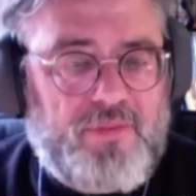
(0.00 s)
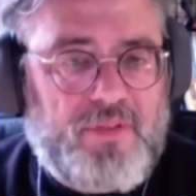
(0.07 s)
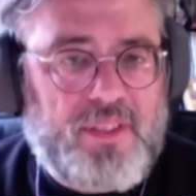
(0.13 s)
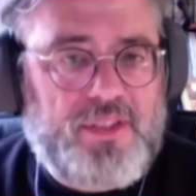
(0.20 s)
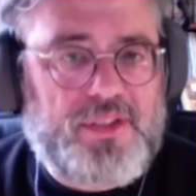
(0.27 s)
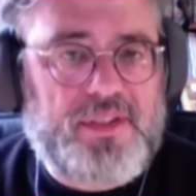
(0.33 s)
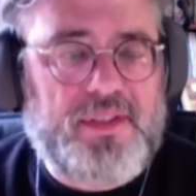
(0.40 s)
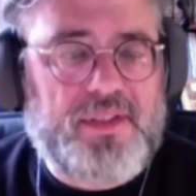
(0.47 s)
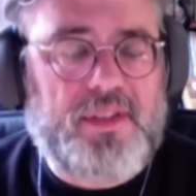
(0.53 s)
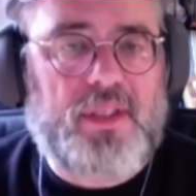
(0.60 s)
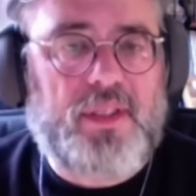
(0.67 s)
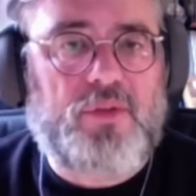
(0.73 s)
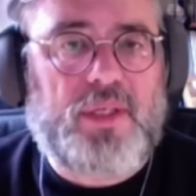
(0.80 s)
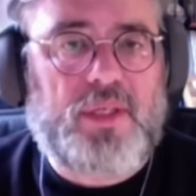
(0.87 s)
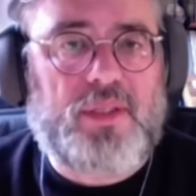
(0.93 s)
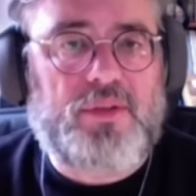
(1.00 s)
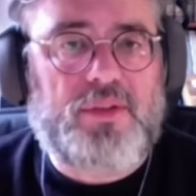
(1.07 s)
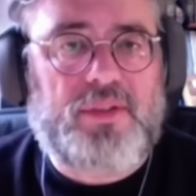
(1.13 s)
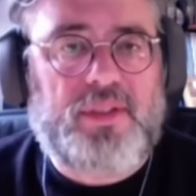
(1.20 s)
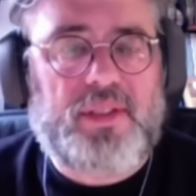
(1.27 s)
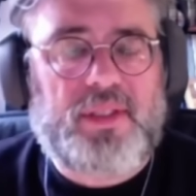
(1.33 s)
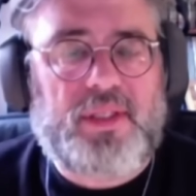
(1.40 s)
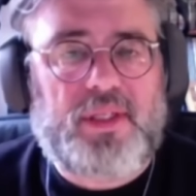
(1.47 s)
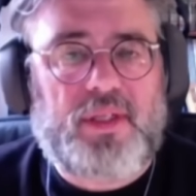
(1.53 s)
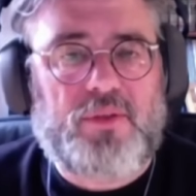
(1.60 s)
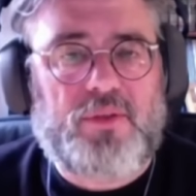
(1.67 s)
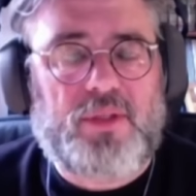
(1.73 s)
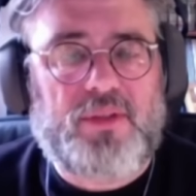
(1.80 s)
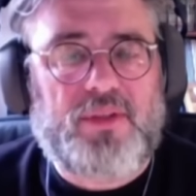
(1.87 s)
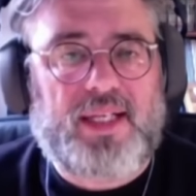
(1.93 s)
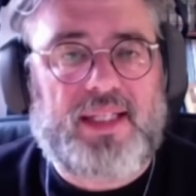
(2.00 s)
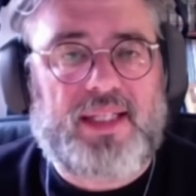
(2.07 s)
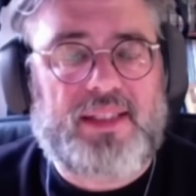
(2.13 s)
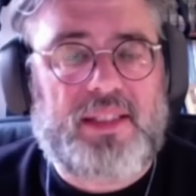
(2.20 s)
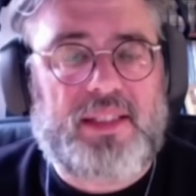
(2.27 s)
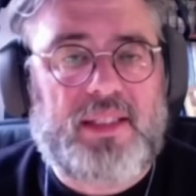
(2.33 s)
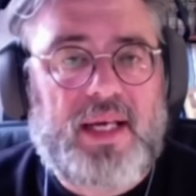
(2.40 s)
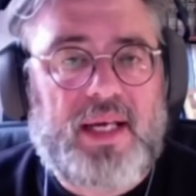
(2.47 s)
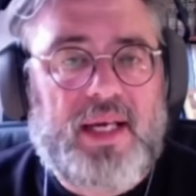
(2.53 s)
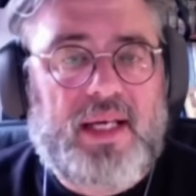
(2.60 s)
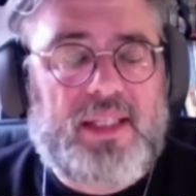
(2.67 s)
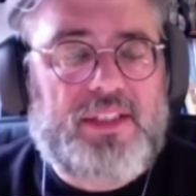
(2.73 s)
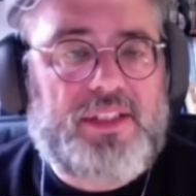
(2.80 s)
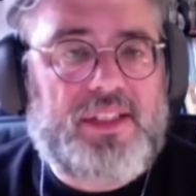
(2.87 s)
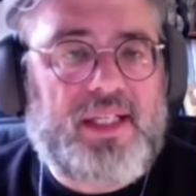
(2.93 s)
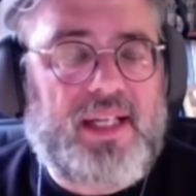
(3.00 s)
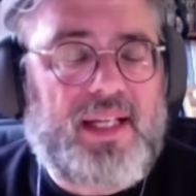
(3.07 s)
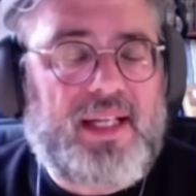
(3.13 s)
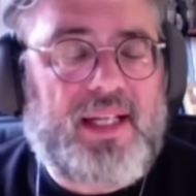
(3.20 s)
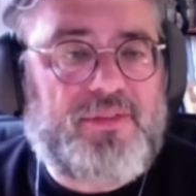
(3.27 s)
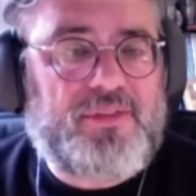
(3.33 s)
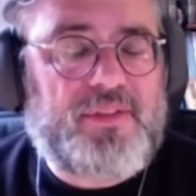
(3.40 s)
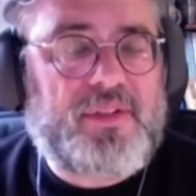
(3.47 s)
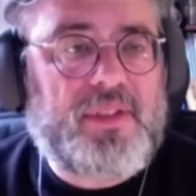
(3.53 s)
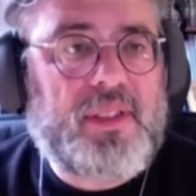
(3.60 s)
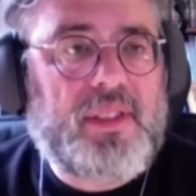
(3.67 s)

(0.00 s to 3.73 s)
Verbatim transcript: function around uh, around Gaza. He left